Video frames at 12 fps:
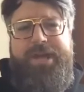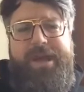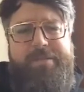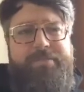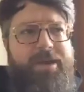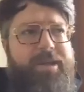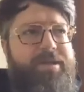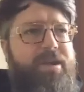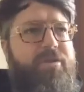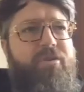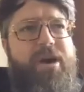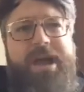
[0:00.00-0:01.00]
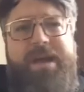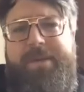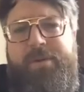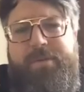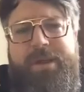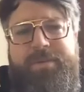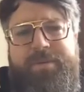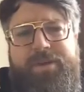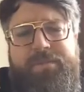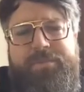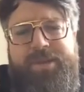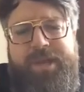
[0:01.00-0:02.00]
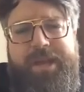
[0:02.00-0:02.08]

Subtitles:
campus and cry about when he was homesick.